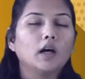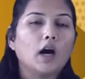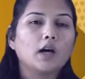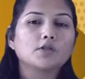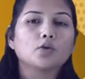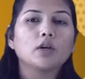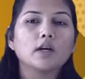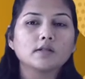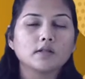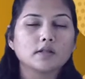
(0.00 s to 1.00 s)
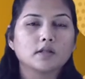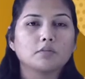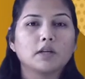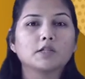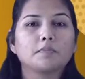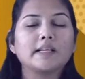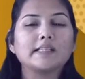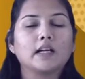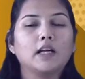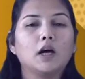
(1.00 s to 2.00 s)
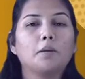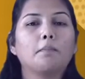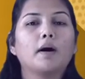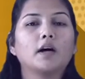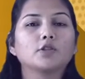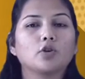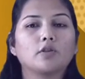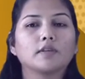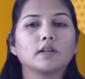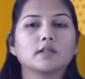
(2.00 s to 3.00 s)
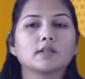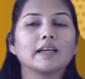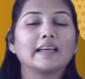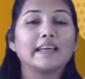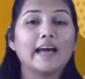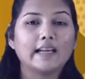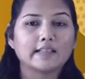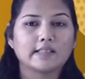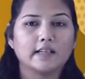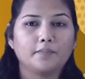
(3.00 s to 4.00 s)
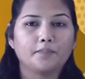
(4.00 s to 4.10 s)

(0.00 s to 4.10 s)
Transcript: Our solar system is basically a part of this galaxy.